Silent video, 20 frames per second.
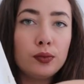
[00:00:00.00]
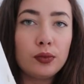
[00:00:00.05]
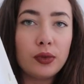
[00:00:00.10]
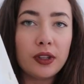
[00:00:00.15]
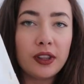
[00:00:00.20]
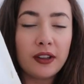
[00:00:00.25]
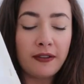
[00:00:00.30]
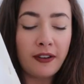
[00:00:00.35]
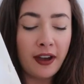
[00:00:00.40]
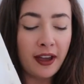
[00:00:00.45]

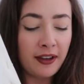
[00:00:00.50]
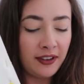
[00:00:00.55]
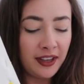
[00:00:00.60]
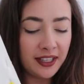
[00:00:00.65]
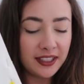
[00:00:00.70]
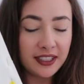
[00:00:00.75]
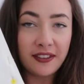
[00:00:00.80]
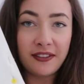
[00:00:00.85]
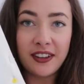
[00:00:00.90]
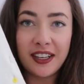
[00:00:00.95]
with a
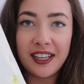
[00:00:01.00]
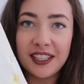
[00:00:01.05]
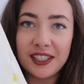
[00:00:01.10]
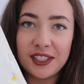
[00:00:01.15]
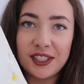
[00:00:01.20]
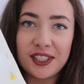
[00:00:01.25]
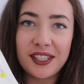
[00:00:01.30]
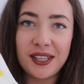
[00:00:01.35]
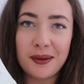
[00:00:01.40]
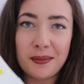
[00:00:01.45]
5/8 of an
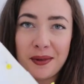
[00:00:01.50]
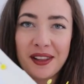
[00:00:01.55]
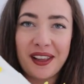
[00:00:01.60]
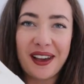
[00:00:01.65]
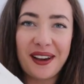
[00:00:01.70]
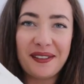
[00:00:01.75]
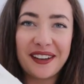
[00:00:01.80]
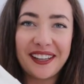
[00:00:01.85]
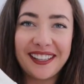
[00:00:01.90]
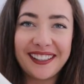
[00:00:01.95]
inch seam
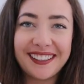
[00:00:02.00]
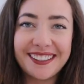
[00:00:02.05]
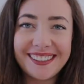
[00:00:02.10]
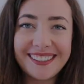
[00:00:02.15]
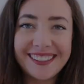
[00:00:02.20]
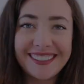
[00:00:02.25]
allowance.